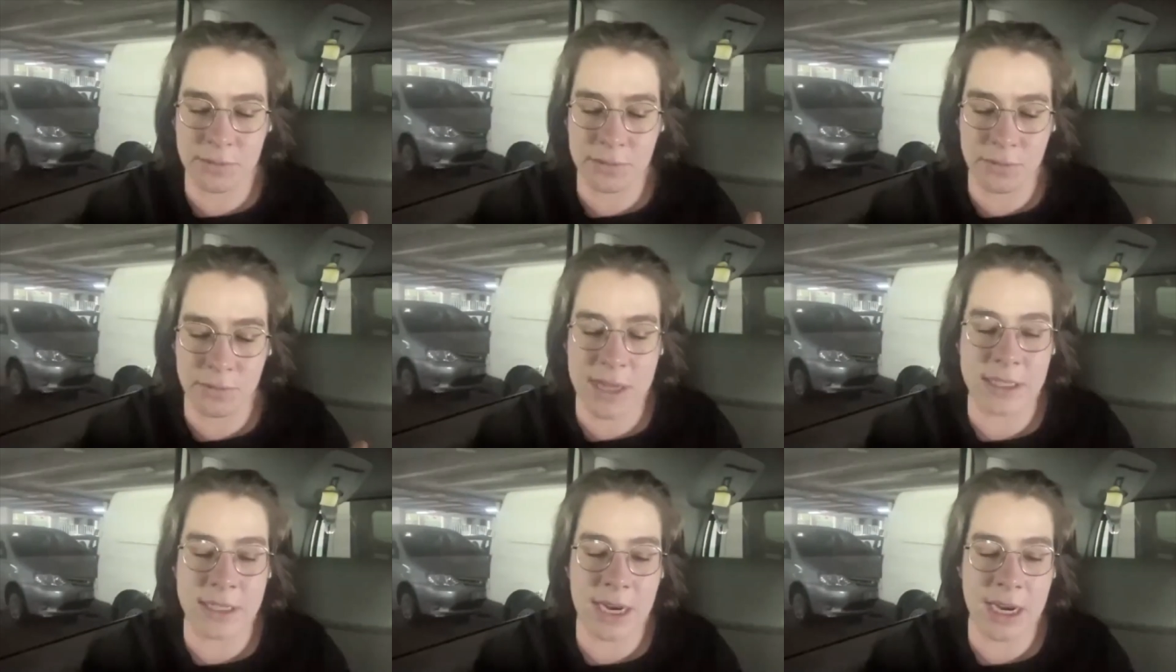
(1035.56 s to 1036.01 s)

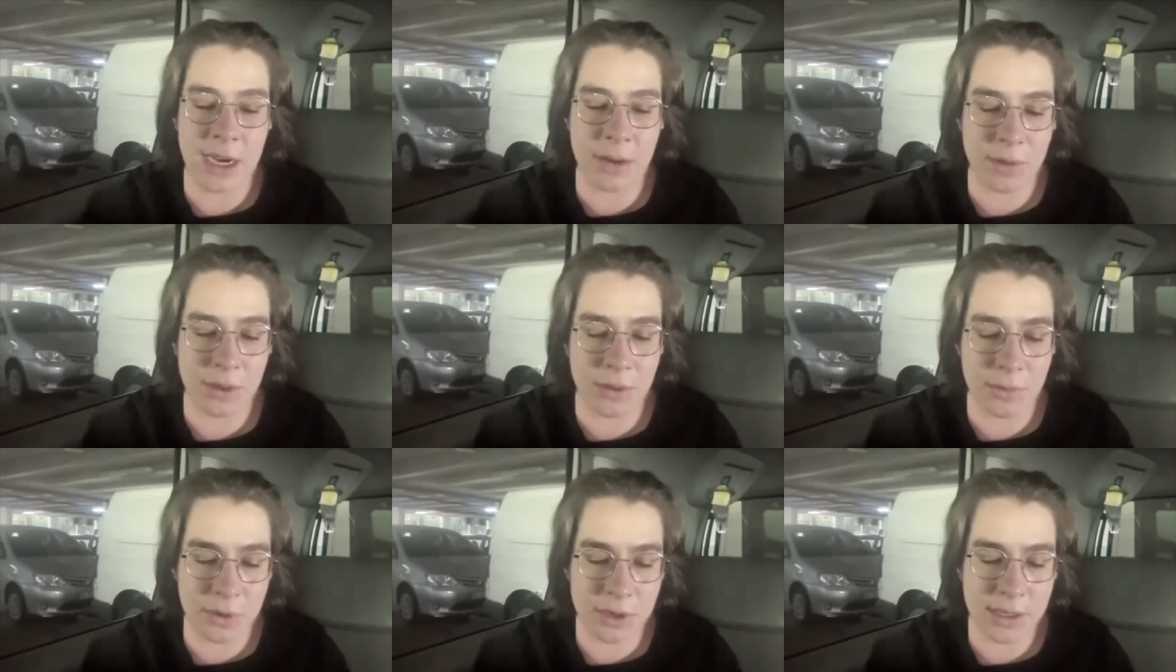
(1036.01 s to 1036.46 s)
resonating
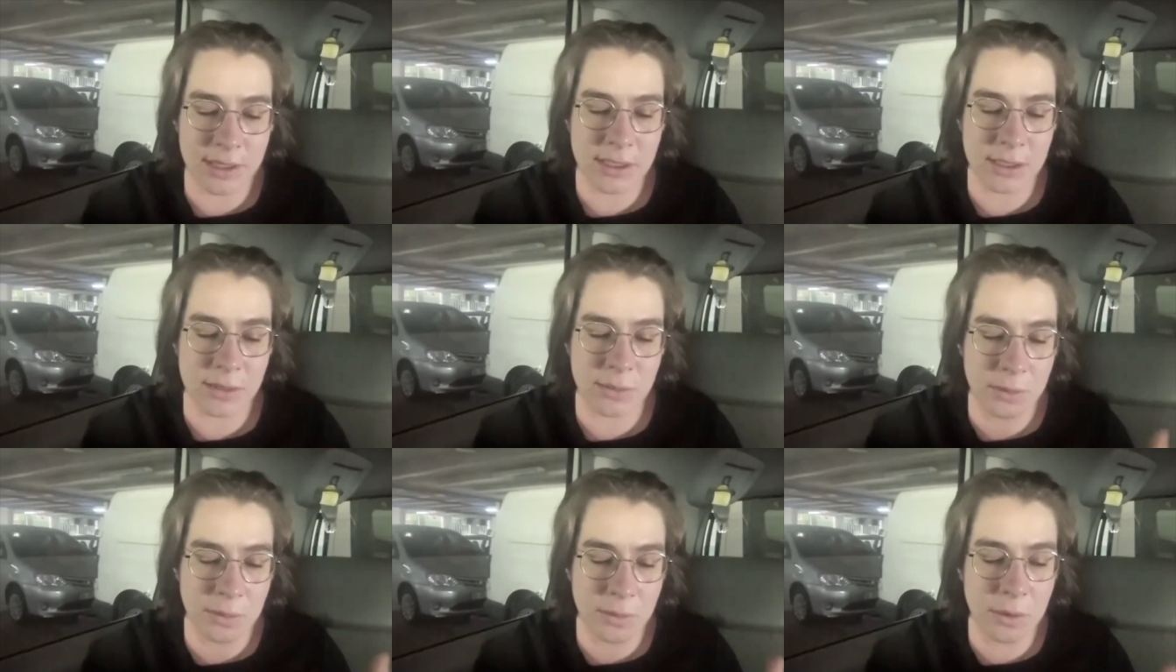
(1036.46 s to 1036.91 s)
with
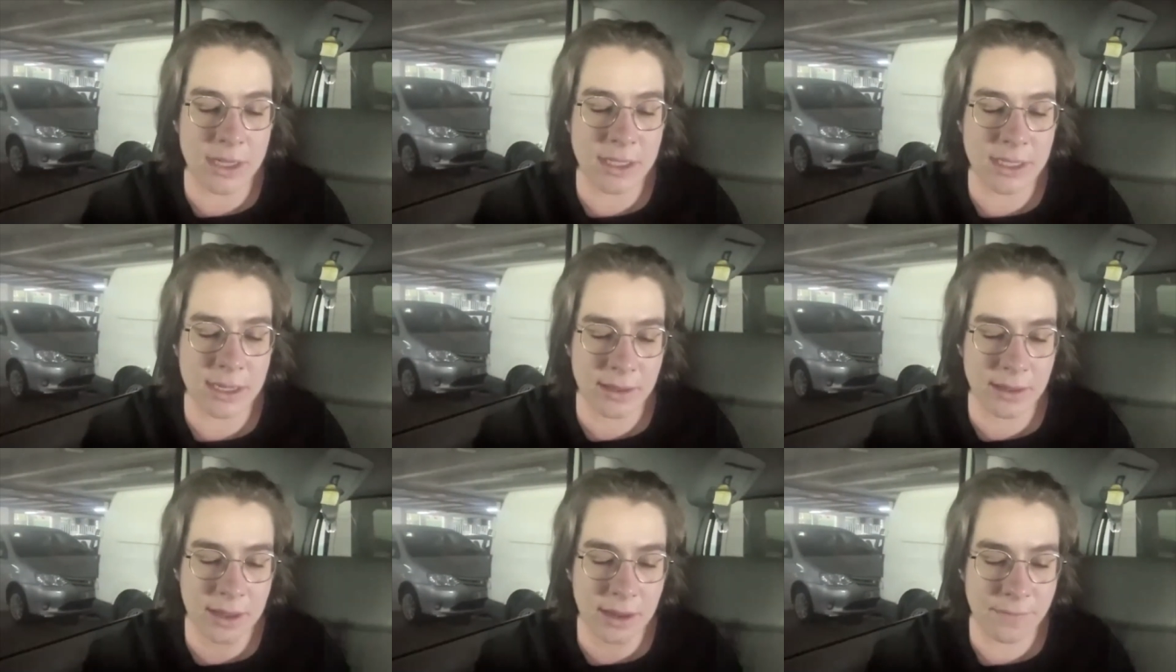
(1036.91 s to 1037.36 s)
audiences we
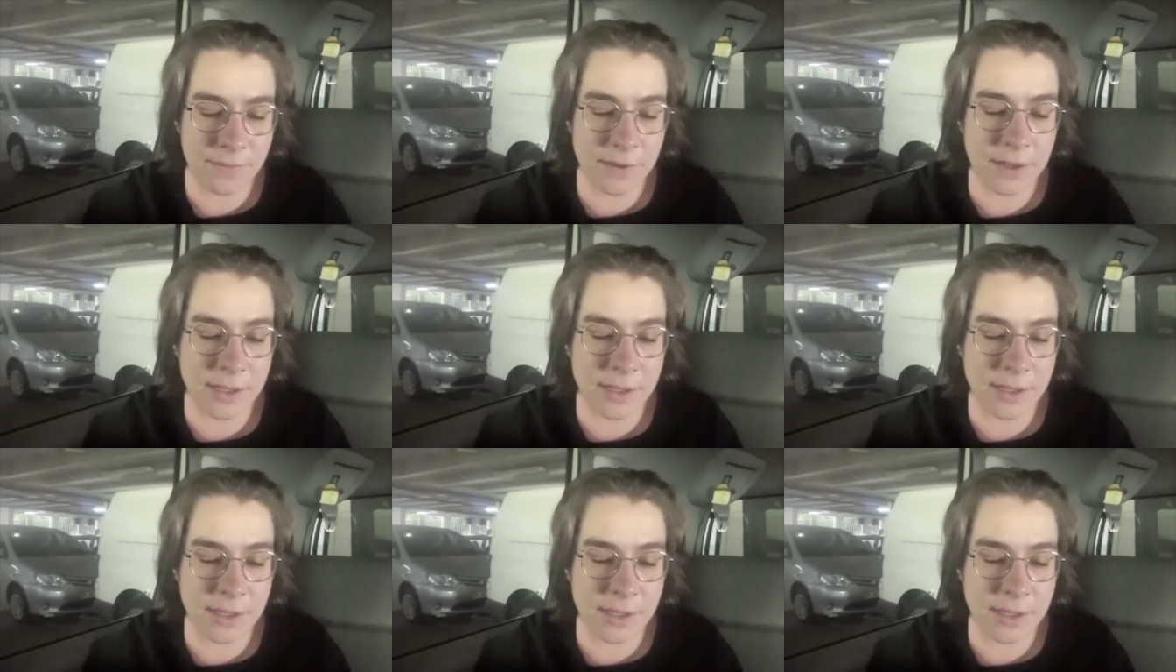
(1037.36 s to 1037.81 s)
want something that
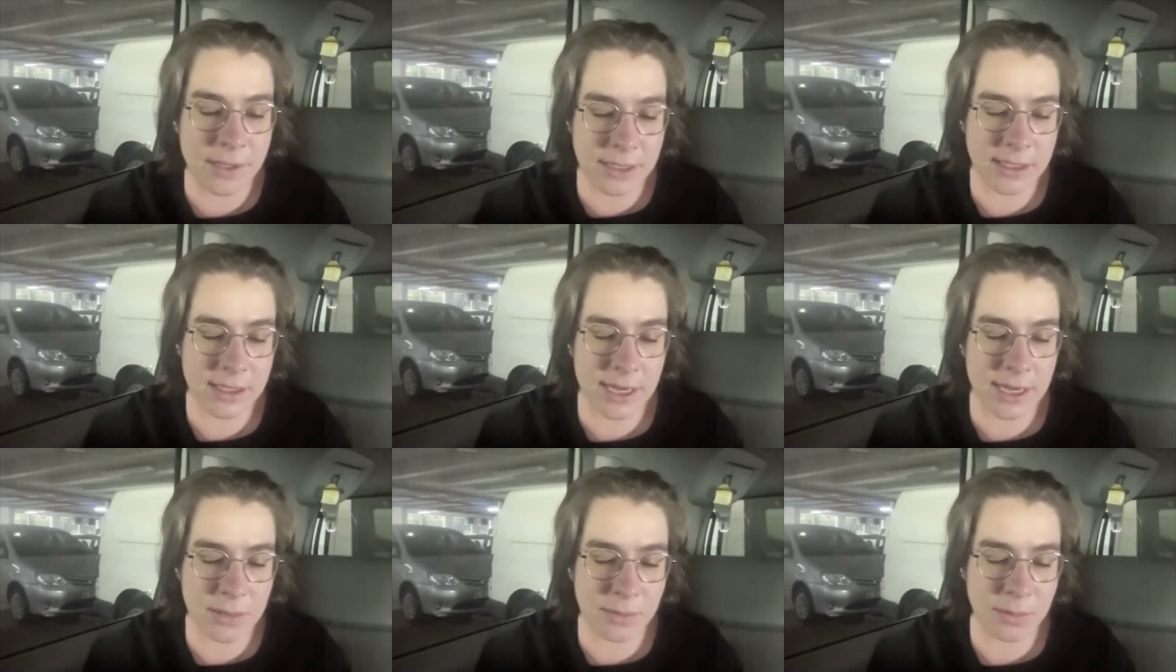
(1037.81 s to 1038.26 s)
feels
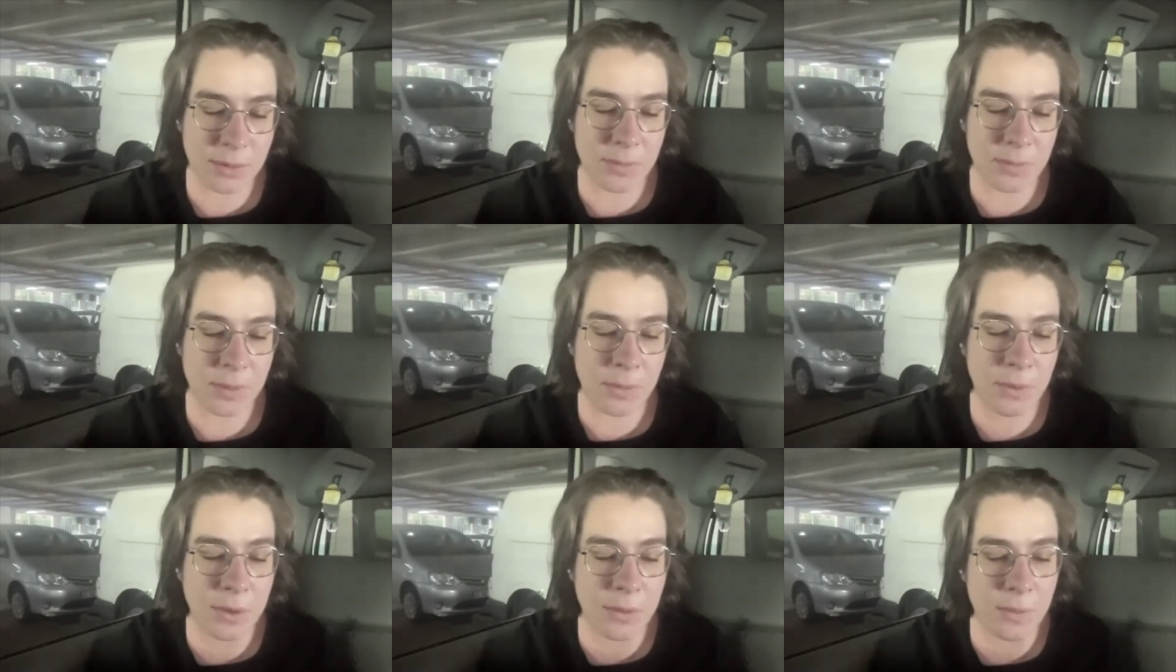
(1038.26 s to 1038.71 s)

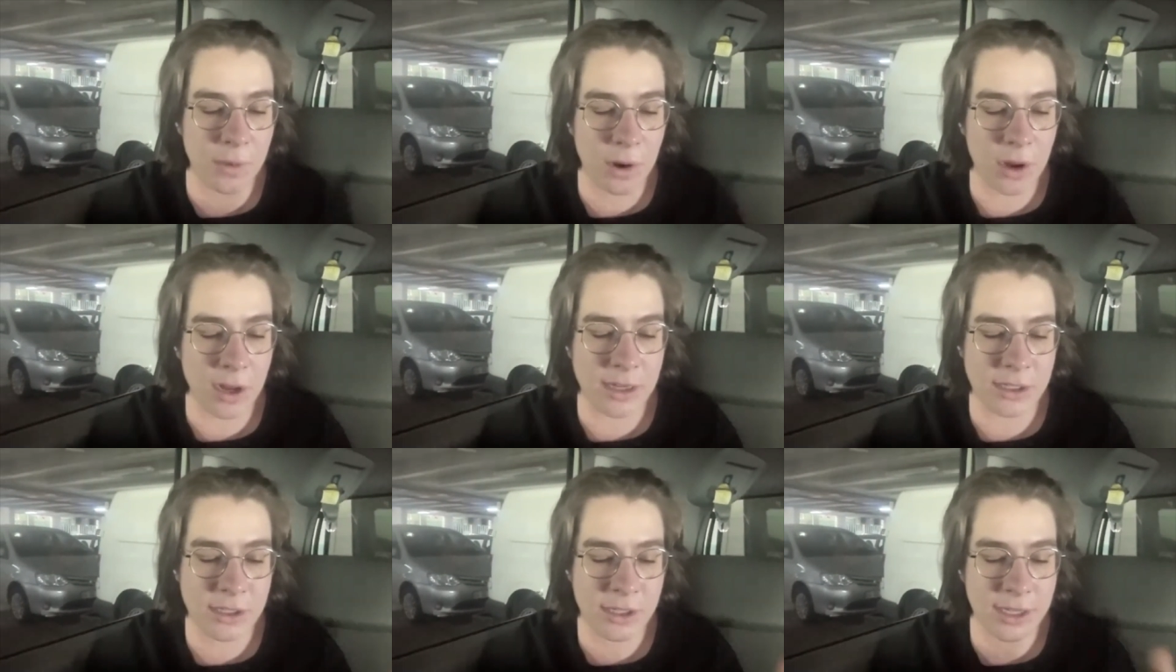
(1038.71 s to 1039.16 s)
accessible but we
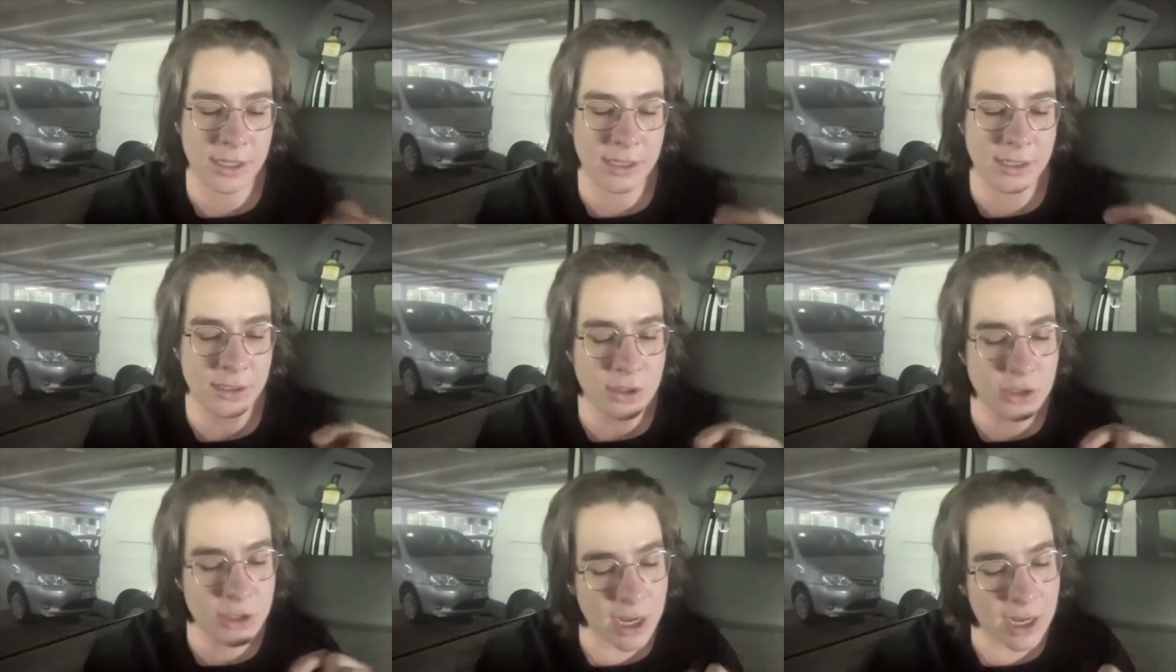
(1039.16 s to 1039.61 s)
want
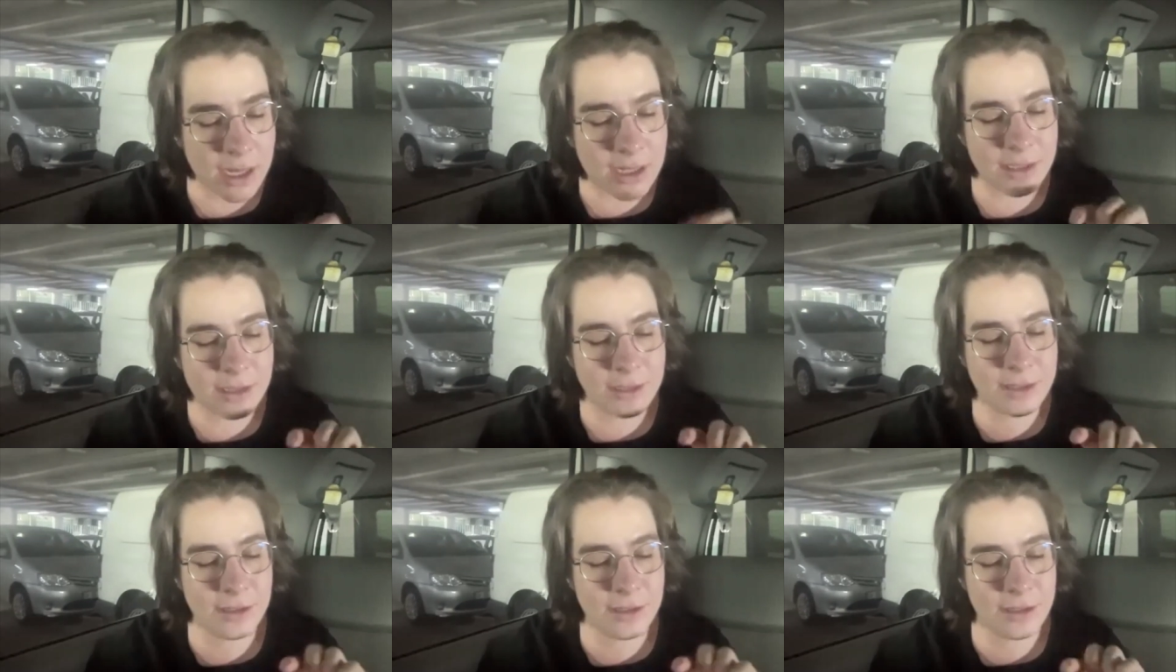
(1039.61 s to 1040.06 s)
just
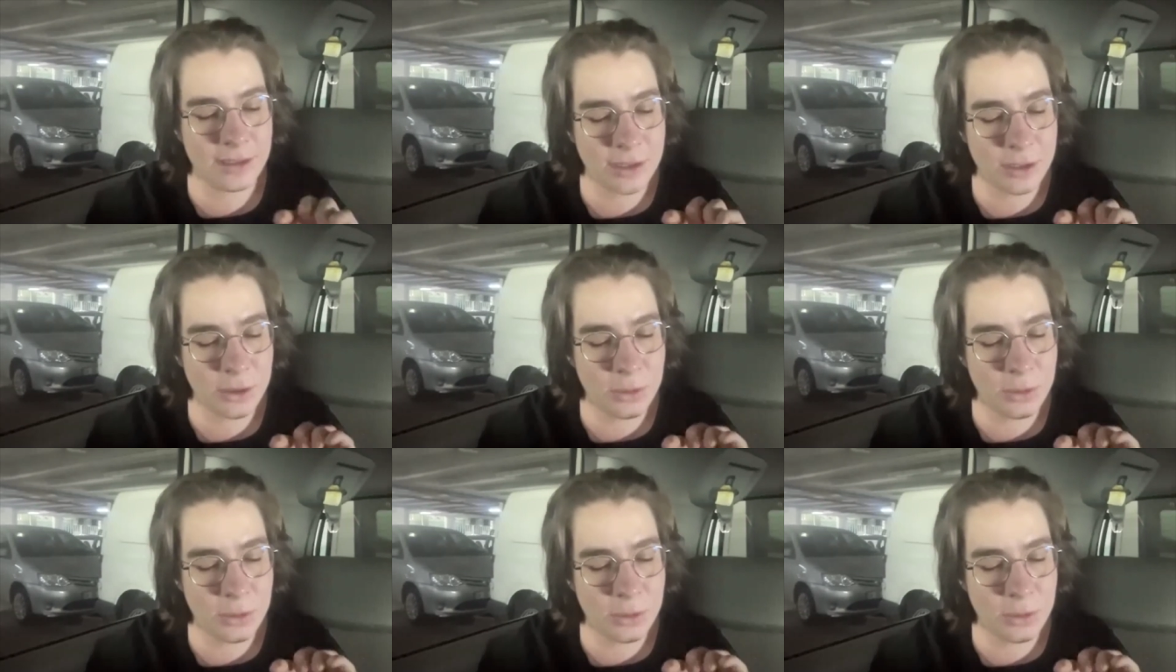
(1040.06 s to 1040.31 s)
just to